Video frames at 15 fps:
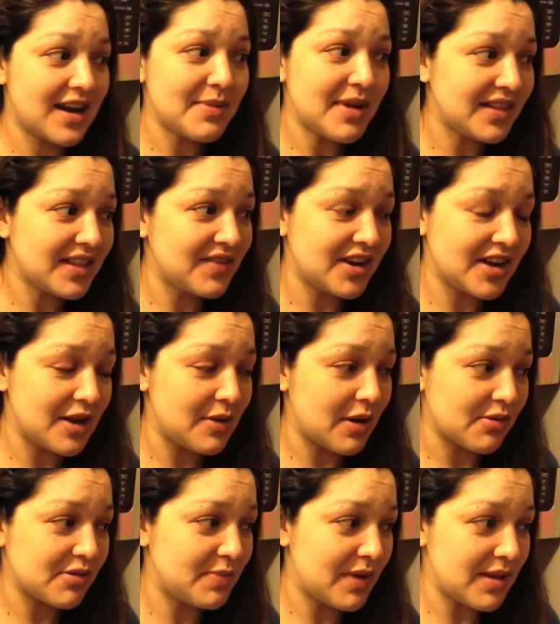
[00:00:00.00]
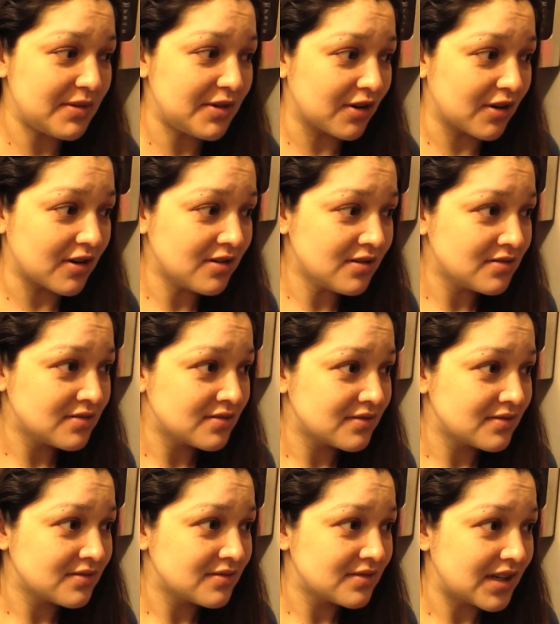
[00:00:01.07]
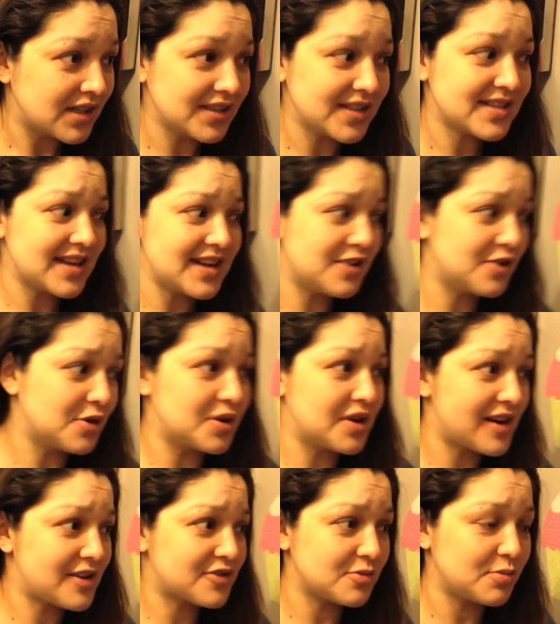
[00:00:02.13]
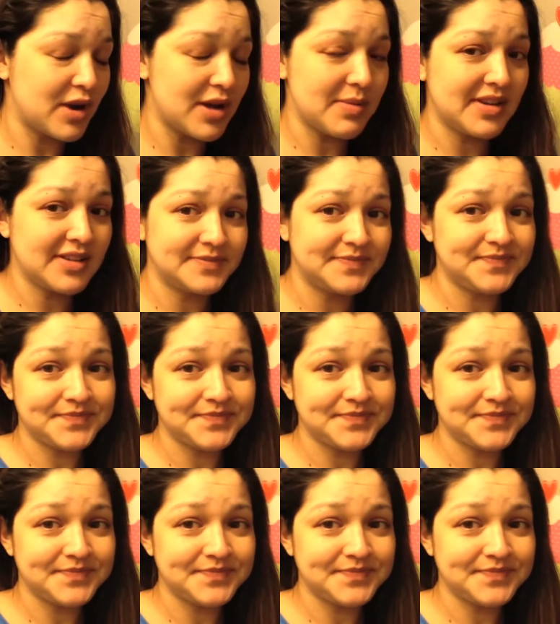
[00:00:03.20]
I'm not leaving anywhere with baby girl unless I need to go to a doctor's appointment.